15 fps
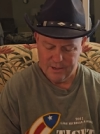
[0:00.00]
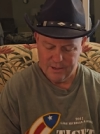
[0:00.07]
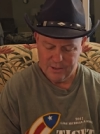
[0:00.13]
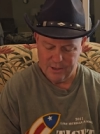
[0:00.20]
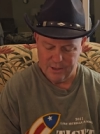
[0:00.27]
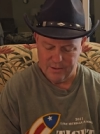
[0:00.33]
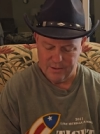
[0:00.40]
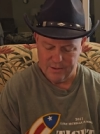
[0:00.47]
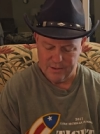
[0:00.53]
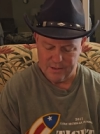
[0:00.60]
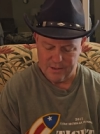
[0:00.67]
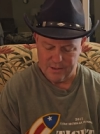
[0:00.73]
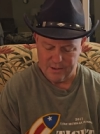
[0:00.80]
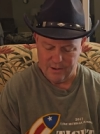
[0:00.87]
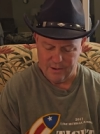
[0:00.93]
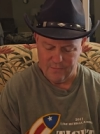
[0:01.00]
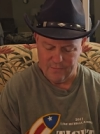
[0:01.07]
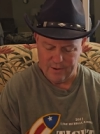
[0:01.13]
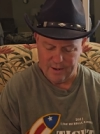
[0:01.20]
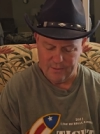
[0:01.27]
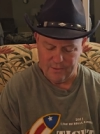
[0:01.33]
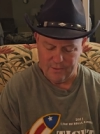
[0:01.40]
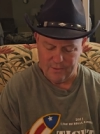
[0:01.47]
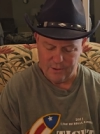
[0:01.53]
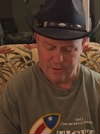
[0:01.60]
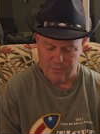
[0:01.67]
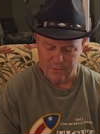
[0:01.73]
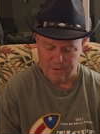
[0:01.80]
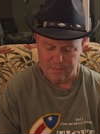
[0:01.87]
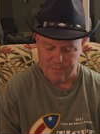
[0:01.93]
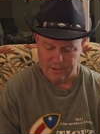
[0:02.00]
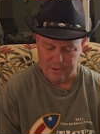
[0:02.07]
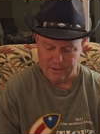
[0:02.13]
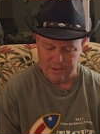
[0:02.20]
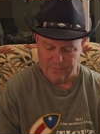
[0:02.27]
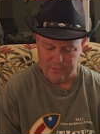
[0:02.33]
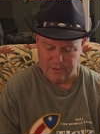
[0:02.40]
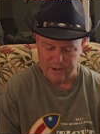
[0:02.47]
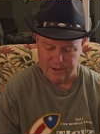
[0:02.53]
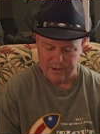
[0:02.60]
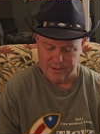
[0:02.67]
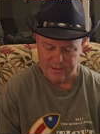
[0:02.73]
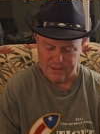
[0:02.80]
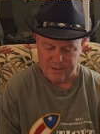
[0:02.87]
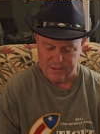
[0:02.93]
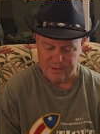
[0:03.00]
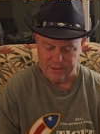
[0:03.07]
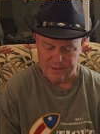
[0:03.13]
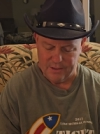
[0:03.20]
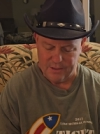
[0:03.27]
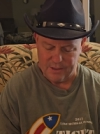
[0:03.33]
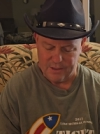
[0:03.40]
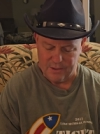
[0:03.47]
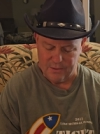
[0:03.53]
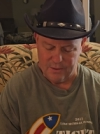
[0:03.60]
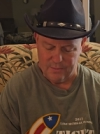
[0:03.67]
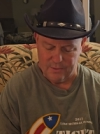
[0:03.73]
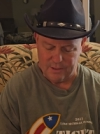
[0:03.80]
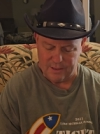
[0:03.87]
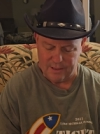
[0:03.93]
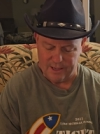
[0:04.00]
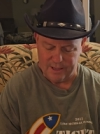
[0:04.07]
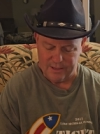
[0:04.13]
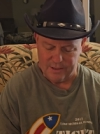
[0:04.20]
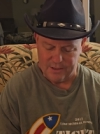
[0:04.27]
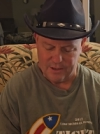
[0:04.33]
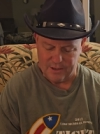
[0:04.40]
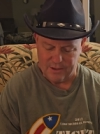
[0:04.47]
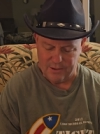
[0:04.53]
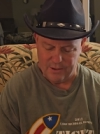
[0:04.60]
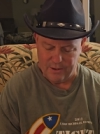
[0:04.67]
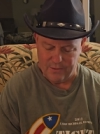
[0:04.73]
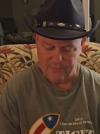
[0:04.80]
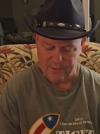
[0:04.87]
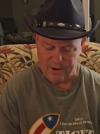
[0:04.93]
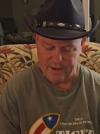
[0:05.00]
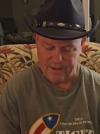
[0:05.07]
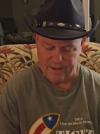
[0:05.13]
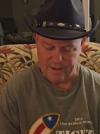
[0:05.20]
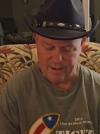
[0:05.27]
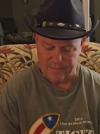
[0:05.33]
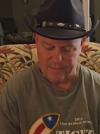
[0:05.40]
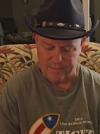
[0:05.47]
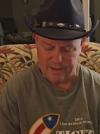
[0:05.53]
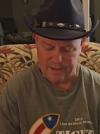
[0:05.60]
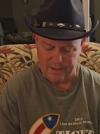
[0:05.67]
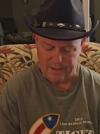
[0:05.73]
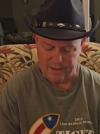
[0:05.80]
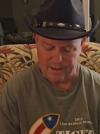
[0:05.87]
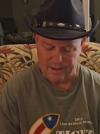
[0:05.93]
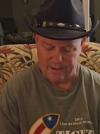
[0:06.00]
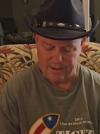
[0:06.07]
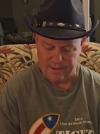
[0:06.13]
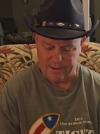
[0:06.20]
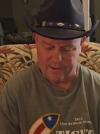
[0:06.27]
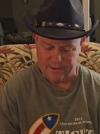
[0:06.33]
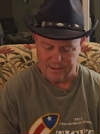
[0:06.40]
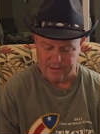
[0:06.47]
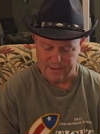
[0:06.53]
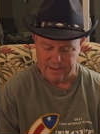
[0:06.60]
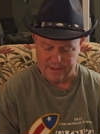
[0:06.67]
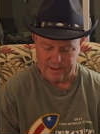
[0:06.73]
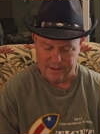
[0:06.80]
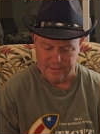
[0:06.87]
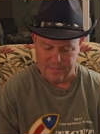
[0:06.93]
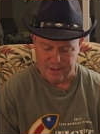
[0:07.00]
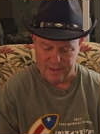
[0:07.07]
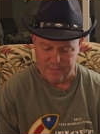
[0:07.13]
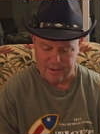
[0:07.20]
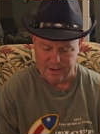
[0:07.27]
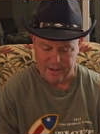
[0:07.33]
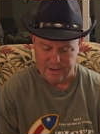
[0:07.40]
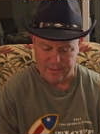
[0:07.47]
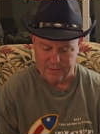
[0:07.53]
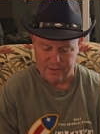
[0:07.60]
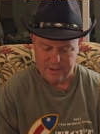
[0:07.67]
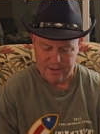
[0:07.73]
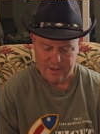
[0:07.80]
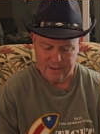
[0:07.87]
Share this, go viral. You won't believe what Arizona is doing with election security. Find out by clicking on the link in my bio.